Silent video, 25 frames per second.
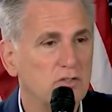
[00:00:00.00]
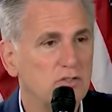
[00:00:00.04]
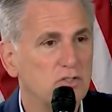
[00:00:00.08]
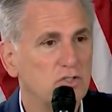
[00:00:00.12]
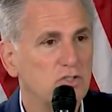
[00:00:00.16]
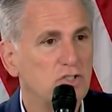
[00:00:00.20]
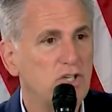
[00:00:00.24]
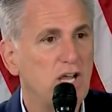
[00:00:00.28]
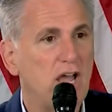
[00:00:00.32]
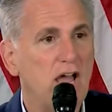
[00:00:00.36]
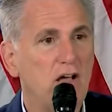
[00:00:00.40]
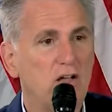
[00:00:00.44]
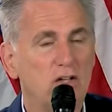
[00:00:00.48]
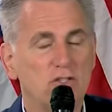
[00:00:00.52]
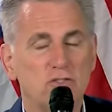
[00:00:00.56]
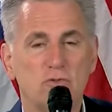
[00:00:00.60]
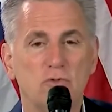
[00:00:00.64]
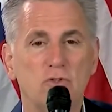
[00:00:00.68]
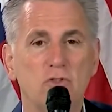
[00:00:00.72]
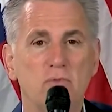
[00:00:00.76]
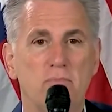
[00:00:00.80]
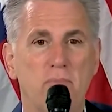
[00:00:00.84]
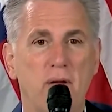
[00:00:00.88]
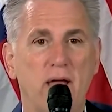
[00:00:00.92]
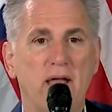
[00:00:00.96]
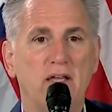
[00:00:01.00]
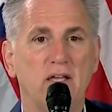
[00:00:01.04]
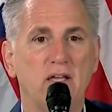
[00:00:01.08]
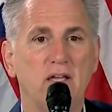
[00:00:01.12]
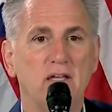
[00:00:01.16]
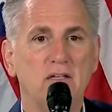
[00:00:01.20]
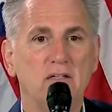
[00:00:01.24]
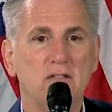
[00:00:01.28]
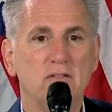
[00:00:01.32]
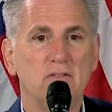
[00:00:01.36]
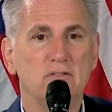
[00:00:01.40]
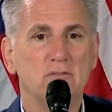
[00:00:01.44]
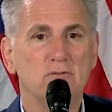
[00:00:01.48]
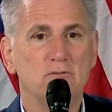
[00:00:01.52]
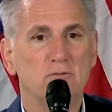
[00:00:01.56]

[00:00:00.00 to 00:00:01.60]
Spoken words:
us a challenge with banking.